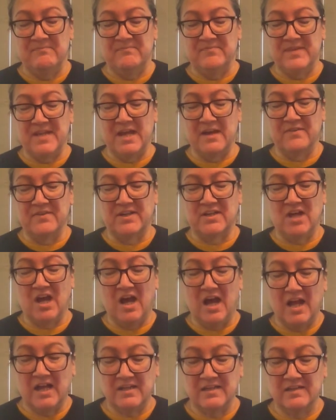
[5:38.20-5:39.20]
Now, the
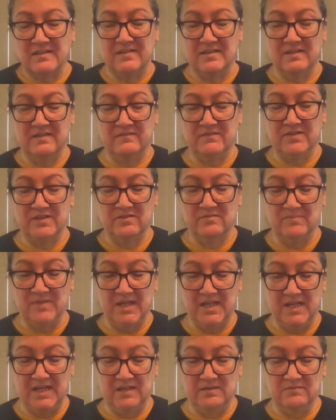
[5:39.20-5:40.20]
cognitive
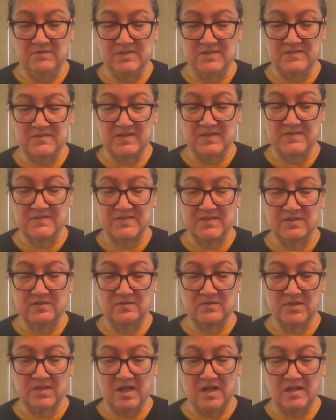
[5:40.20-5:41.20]
domain, which is also
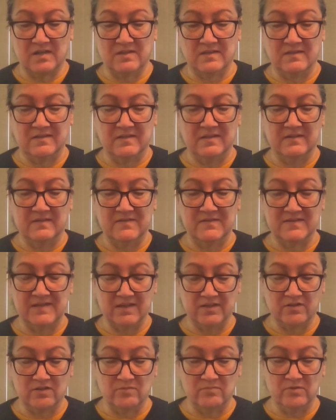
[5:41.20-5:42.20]
cognitive
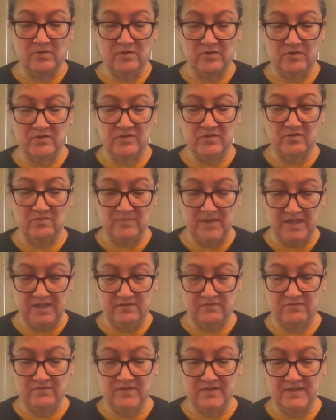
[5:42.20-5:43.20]
psychomotor domain
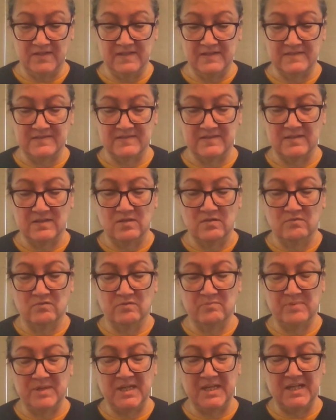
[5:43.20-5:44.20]
for this, will
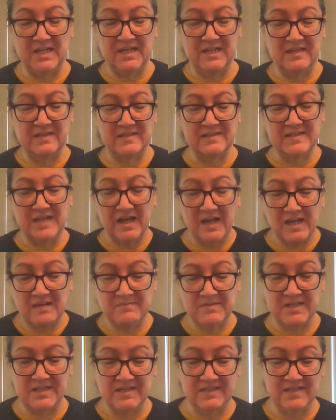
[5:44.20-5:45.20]
be the time
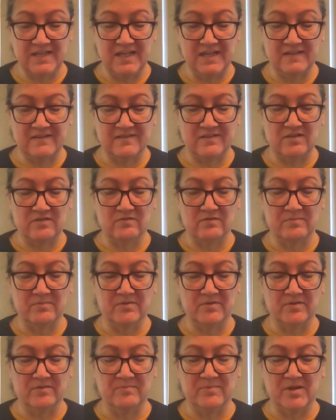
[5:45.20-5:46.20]
that it takes to
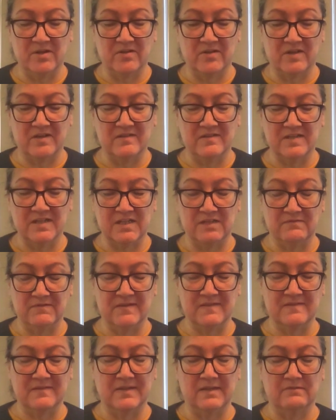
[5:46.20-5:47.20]
dribble a ball
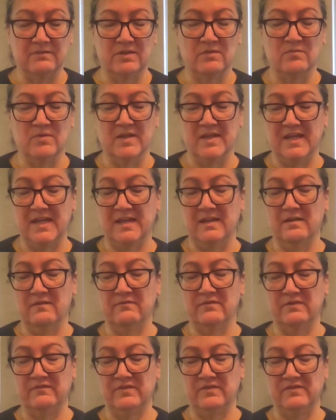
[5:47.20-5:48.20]
continuously with one hand
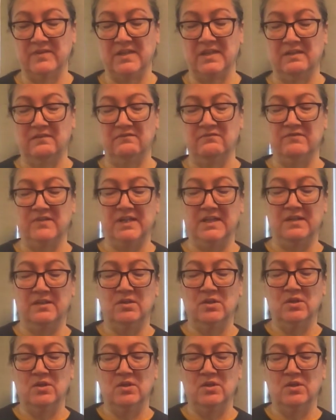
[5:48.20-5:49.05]
for 15 feet